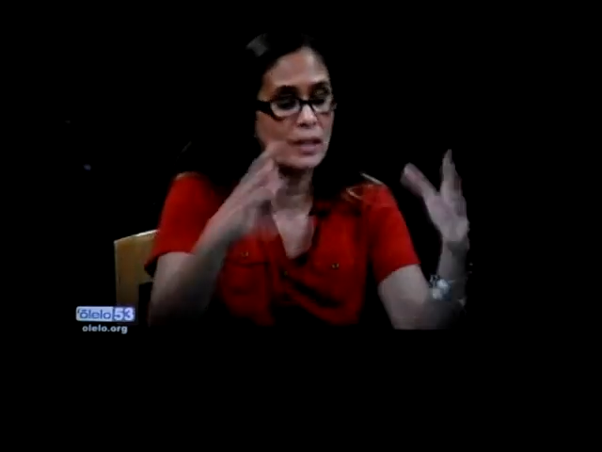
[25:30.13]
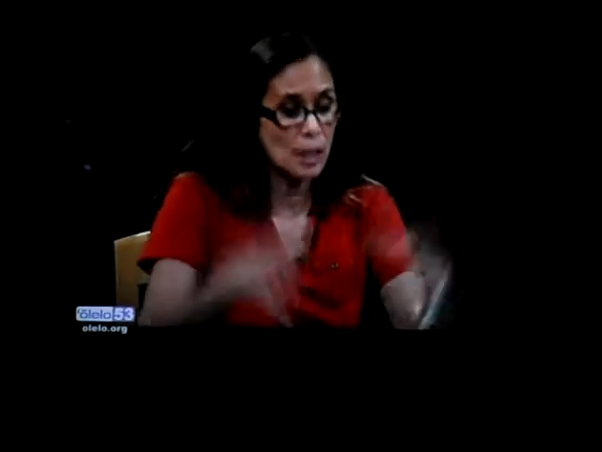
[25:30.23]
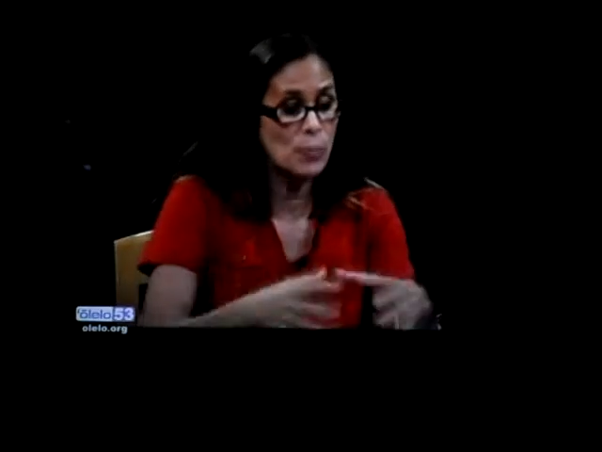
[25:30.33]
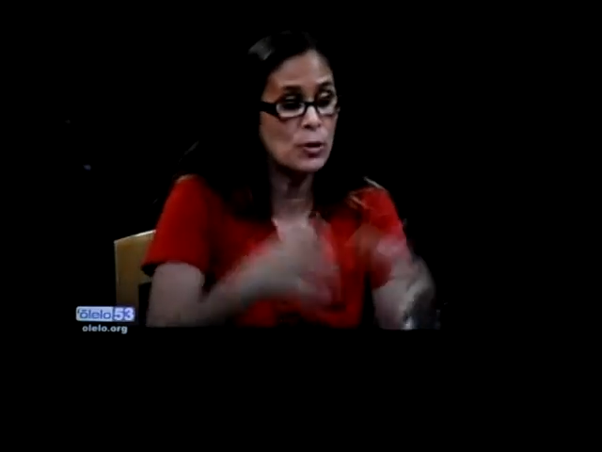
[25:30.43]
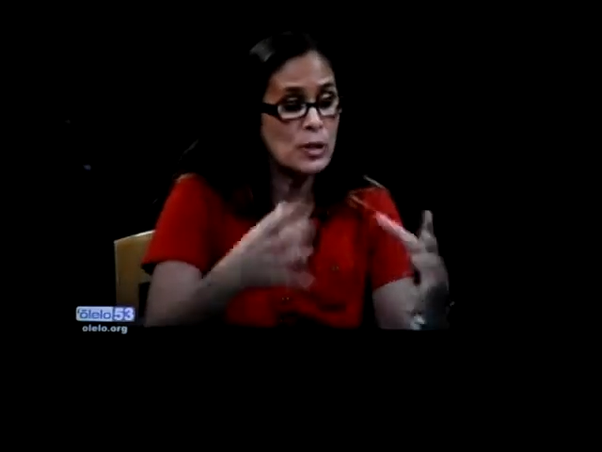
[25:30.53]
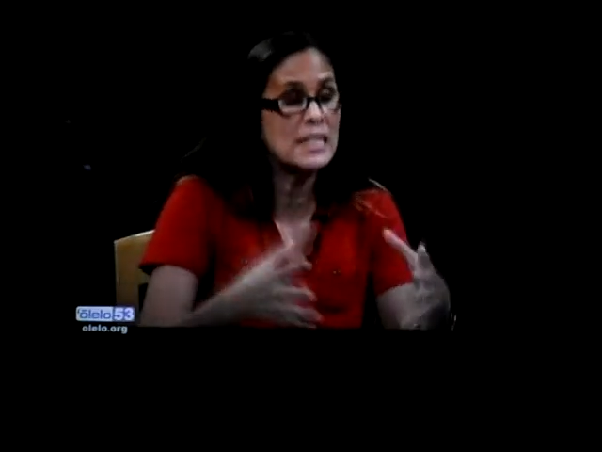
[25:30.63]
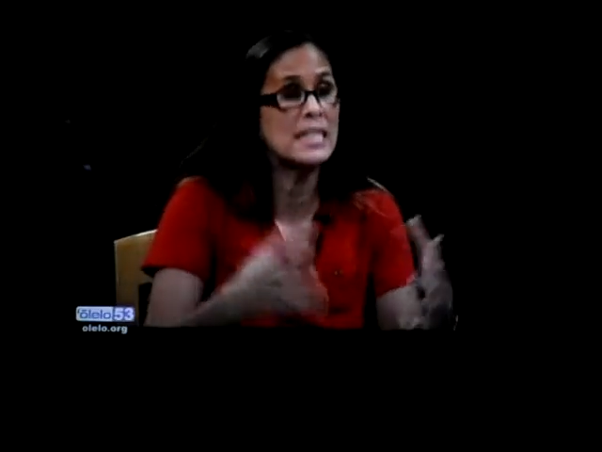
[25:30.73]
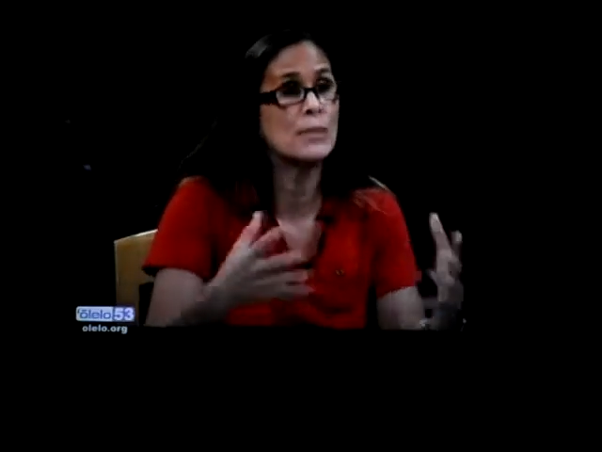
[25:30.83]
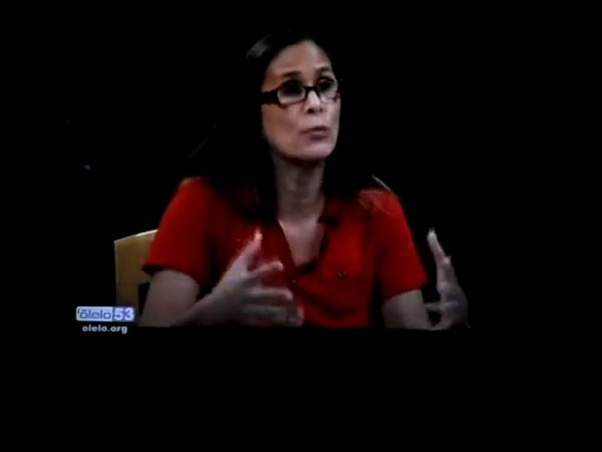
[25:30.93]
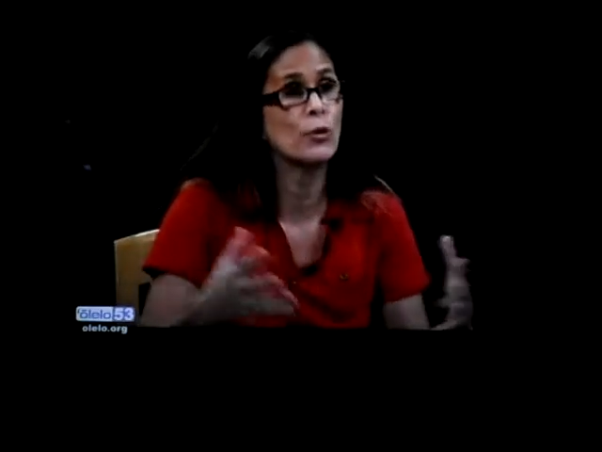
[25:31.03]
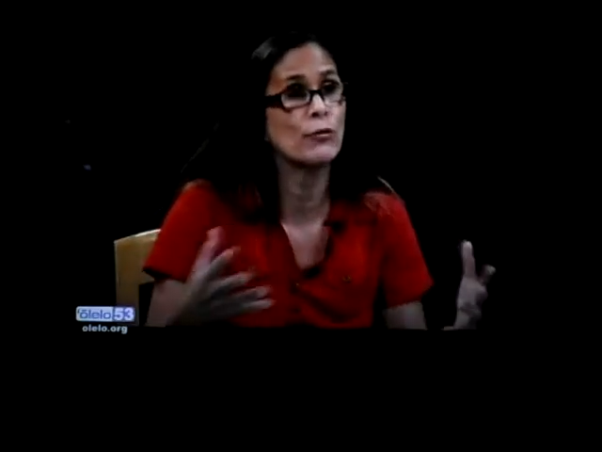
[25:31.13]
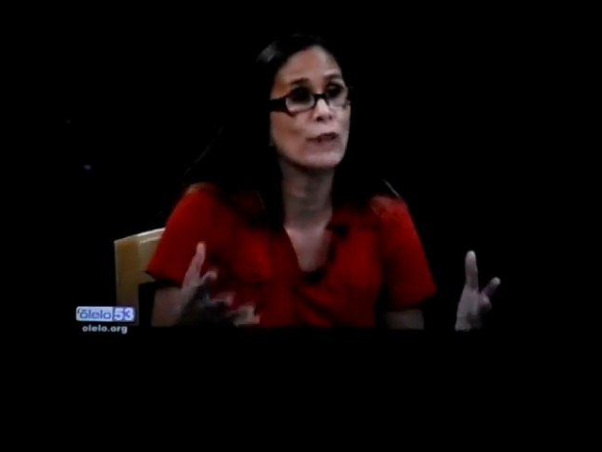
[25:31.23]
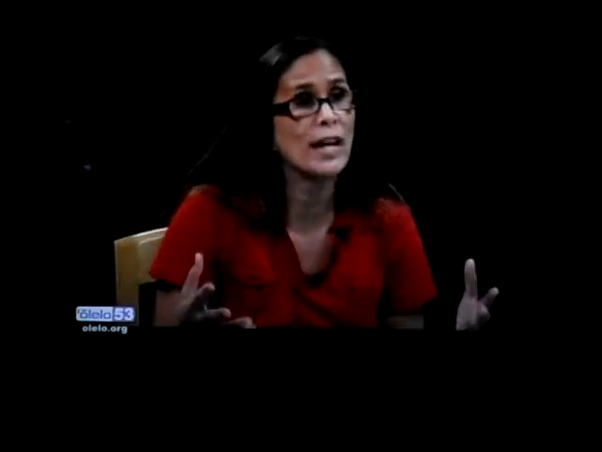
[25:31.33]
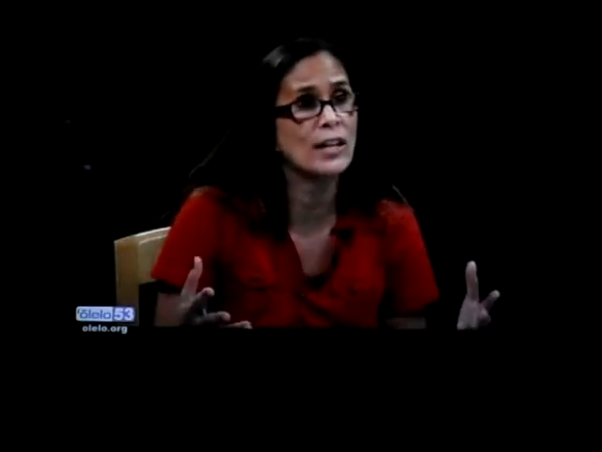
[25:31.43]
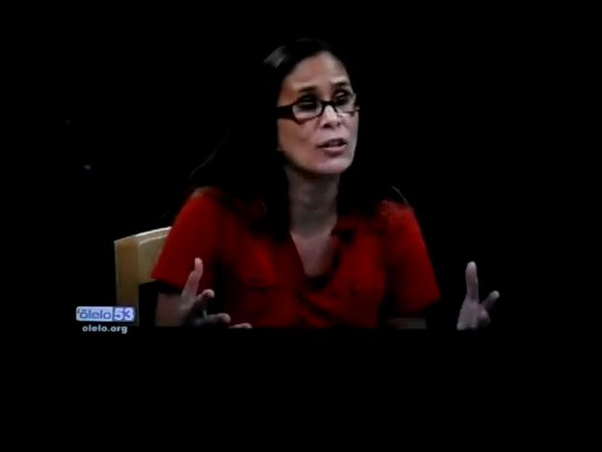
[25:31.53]
community more
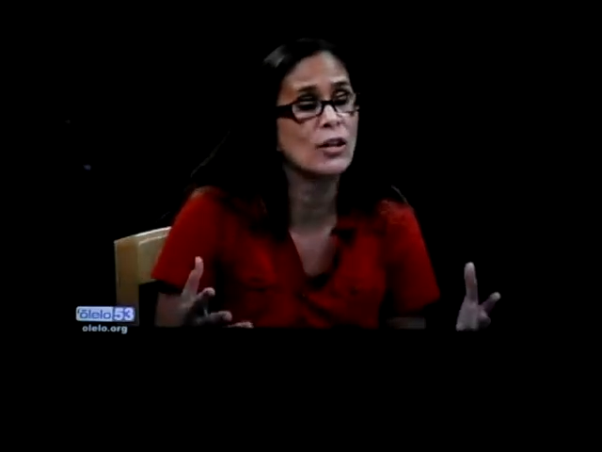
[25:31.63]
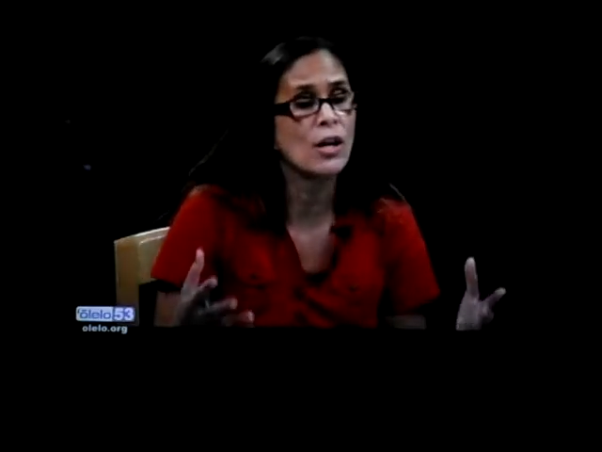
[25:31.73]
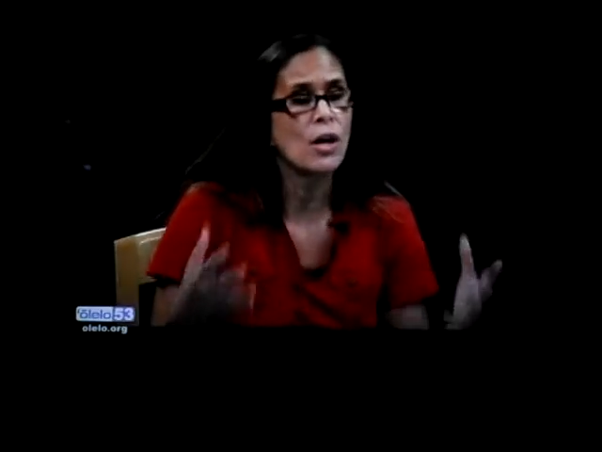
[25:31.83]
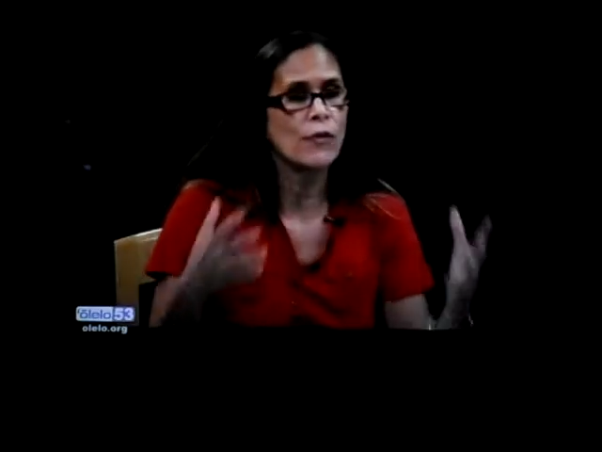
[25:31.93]
vital